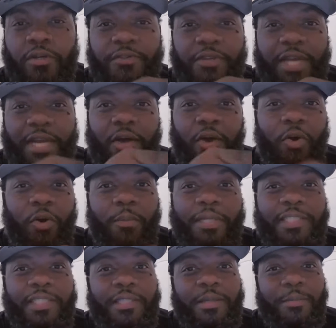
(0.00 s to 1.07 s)
So if you had a
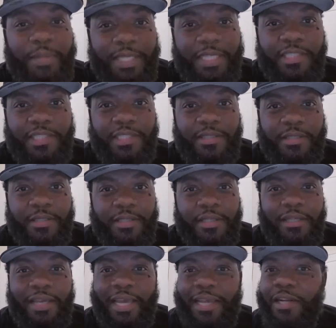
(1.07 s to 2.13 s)
whole bunch of
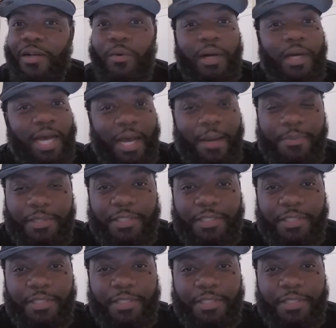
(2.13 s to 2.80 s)
completion and no